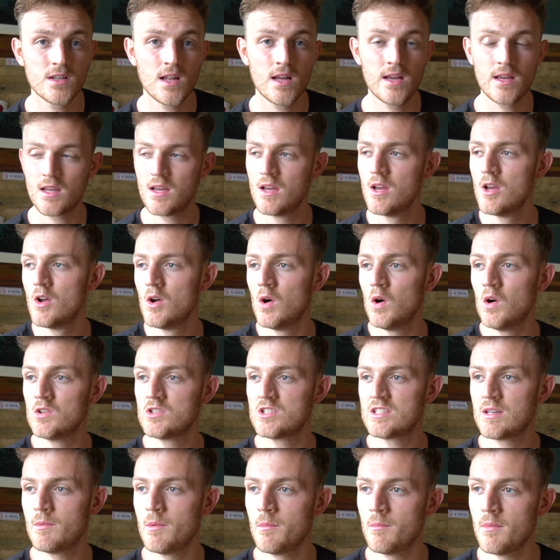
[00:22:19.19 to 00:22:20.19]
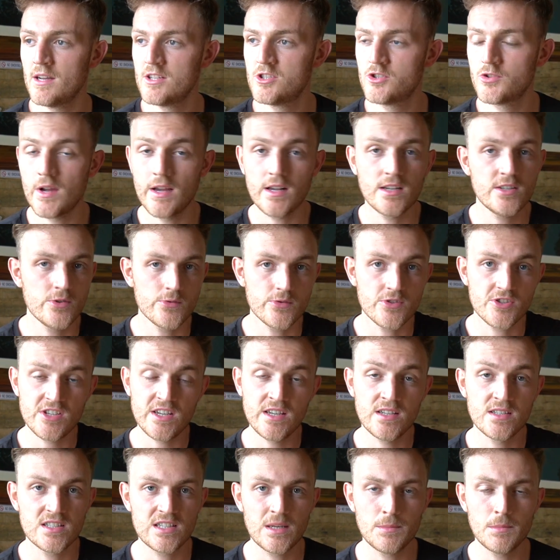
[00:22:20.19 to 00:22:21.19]
Like on some of my treks, you'll see
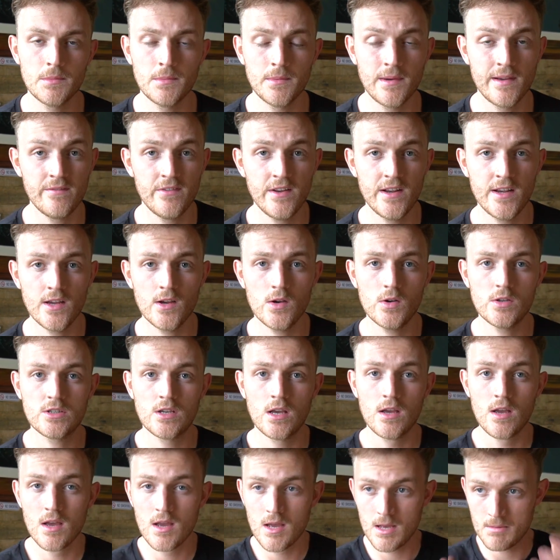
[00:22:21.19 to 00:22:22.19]
in some of my videos,